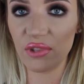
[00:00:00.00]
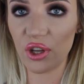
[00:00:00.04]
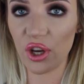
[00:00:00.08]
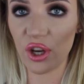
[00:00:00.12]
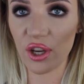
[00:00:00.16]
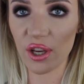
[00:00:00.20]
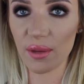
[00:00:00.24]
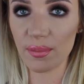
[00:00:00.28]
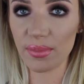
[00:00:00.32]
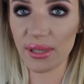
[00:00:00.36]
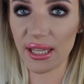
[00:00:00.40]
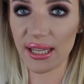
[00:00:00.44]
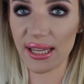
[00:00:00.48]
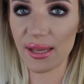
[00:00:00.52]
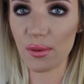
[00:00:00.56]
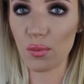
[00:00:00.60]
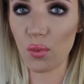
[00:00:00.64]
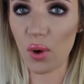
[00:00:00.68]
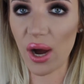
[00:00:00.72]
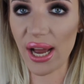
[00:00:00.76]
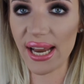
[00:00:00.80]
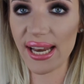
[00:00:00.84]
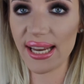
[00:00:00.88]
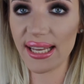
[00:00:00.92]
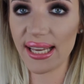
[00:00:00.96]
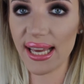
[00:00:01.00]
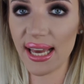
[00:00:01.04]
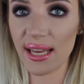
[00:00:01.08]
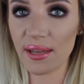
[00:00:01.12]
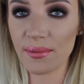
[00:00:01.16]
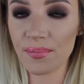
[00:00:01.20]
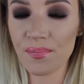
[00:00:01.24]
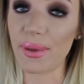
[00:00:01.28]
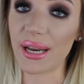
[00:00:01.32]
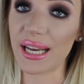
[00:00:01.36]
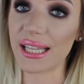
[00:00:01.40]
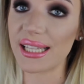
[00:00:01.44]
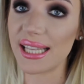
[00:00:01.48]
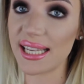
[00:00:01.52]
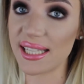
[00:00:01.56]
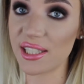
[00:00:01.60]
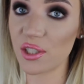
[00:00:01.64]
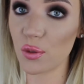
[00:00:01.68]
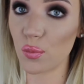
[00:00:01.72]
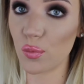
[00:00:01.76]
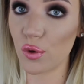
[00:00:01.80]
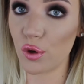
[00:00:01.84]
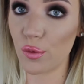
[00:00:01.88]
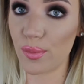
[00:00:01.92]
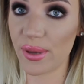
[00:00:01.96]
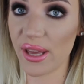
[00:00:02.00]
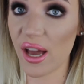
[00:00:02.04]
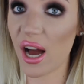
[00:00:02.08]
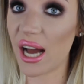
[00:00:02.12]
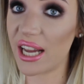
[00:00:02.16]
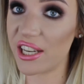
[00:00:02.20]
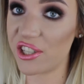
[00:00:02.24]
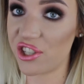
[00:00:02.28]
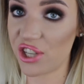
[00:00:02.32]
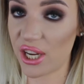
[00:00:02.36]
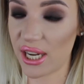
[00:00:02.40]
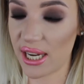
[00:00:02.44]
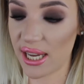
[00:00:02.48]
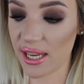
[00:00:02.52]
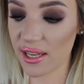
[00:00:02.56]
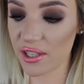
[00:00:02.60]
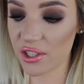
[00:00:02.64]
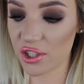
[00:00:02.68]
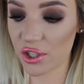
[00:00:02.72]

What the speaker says: go completely white again, but at least it will be hygienic.